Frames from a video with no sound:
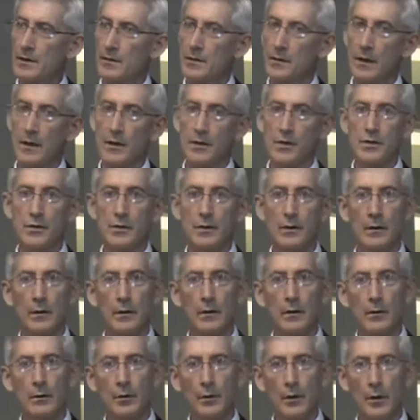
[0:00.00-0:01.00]

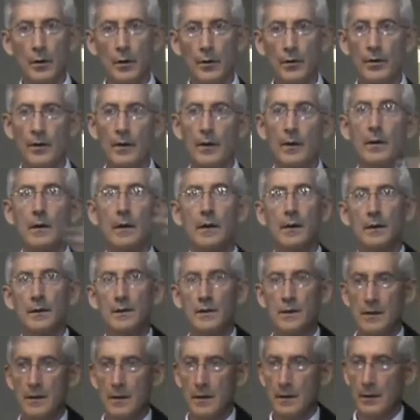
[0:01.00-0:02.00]
industrial growth,
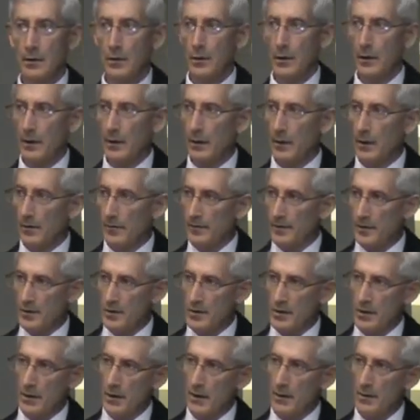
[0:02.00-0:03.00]
it's going off the
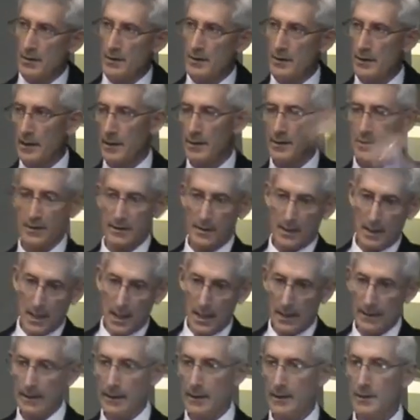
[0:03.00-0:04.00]
charts. That's the
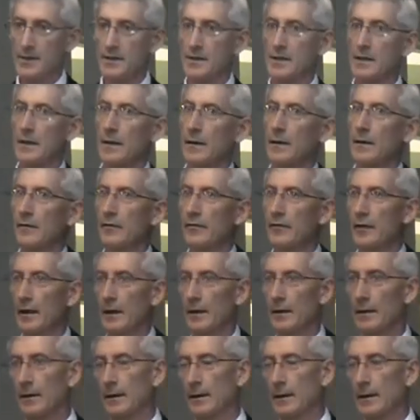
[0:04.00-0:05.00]
hockey stick
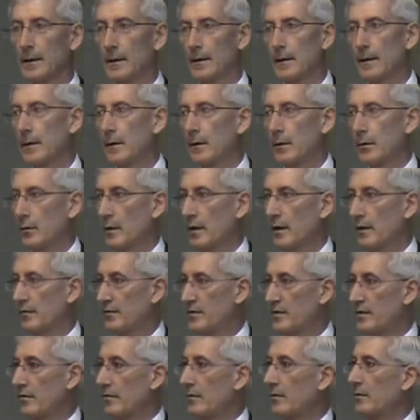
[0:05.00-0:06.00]
effect.
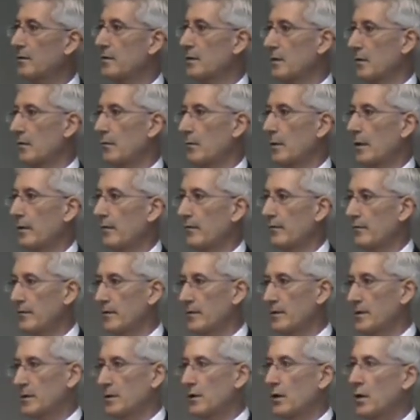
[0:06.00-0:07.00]
We've,
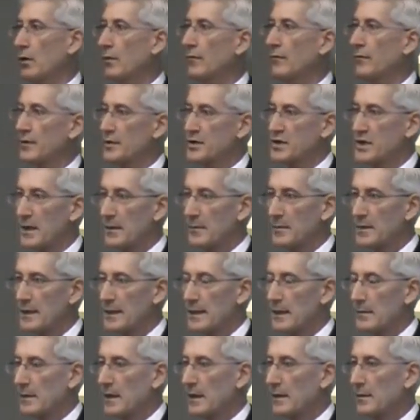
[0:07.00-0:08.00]
we've known for some
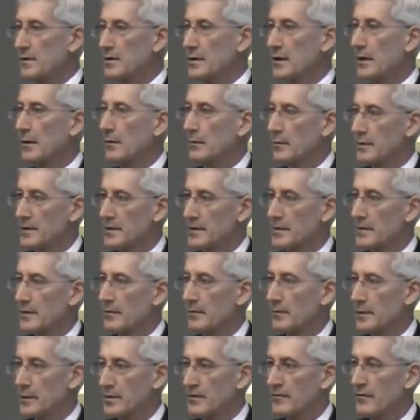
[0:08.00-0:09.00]
time that chart was,
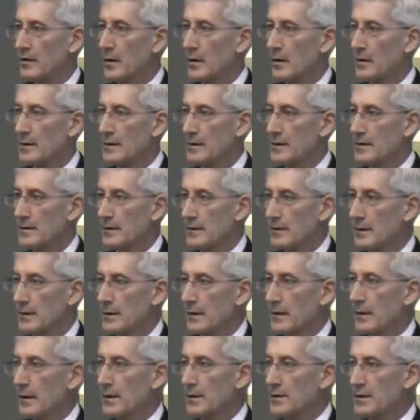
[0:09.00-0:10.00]
was false.
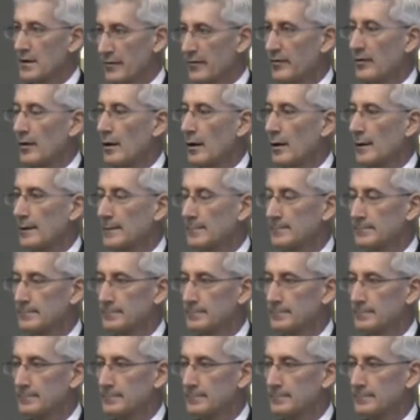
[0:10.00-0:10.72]
It's a fraud.